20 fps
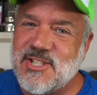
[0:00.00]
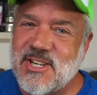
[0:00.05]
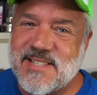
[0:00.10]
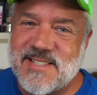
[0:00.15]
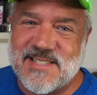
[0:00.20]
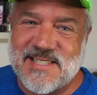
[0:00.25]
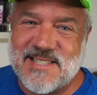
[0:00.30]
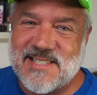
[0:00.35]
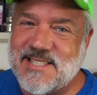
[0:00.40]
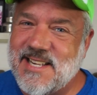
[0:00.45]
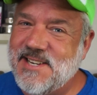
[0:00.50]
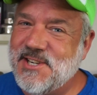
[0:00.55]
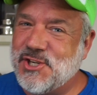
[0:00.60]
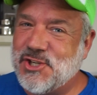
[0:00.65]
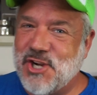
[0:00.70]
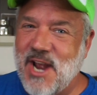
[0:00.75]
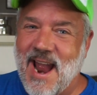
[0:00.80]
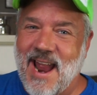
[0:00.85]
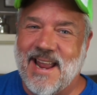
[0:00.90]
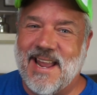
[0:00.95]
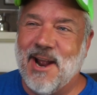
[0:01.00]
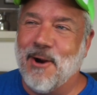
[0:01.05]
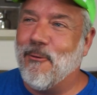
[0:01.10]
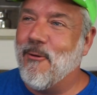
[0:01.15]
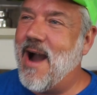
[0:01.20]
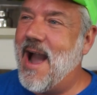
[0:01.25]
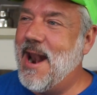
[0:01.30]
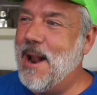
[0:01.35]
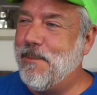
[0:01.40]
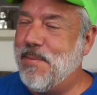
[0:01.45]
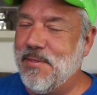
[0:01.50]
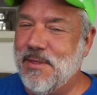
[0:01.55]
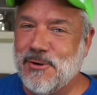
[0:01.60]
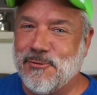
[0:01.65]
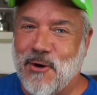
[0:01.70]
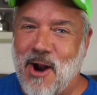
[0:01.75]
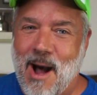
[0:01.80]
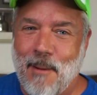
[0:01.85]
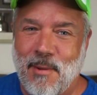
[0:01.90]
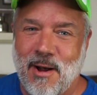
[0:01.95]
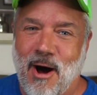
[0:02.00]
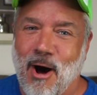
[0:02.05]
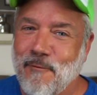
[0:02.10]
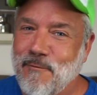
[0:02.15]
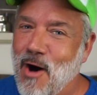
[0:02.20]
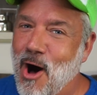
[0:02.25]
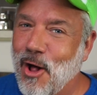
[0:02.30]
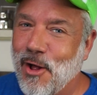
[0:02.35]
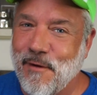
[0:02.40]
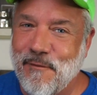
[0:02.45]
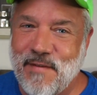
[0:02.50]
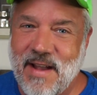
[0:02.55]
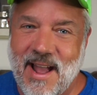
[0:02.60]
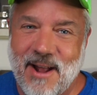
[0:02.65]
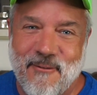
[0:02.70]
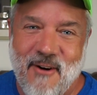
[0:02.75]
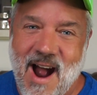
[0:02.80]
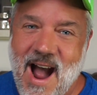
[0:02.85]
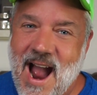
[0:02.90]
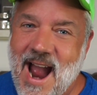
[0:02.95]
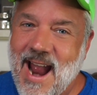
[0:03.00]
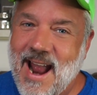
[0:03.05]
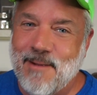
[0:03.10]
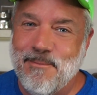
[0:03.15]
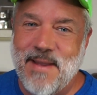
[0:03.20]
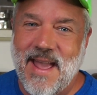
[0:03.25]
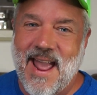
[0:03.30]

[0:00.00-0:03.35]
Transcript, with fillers: just to see Shane get right up in the drama of all of it, right?